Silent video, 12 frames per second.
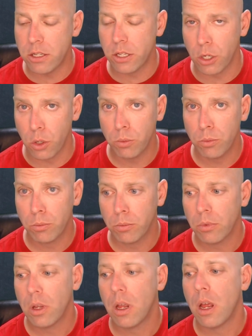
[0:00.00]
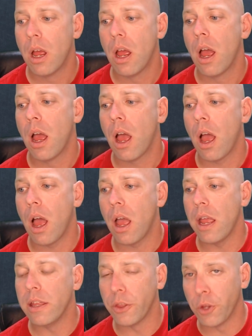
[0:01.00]
two
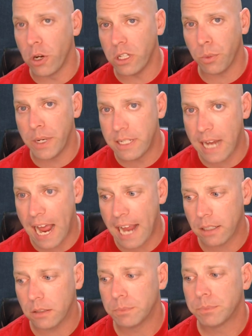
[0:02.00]
in the 33 stack,